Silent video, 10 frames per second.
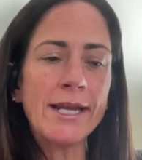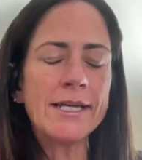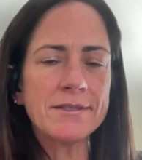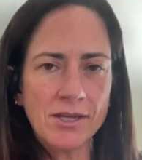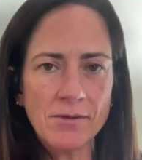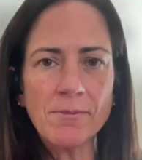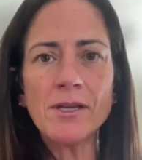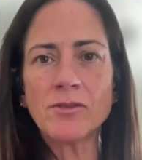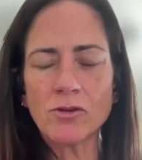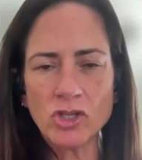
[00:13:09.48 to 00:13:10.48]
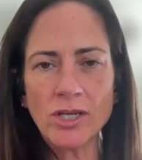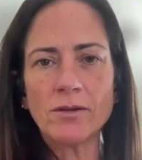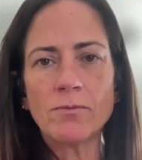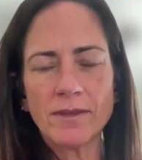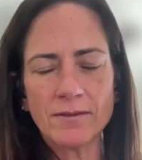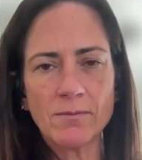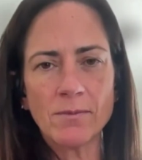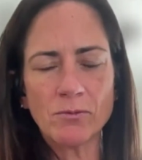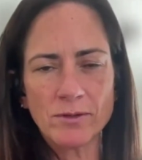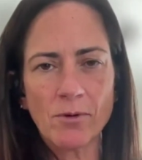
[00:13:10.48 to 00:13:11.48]
headaches can be associated with
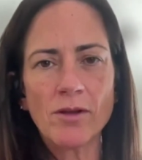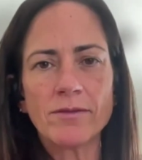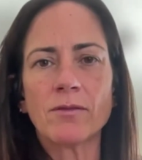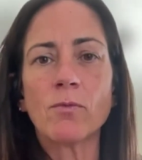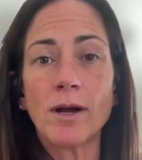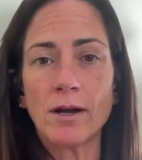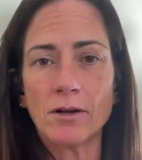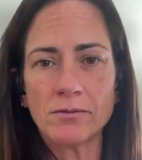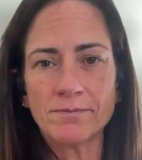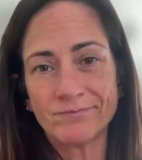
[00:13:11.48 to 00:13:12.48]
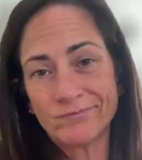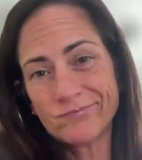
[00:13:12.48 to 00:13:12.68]
histamine response as well.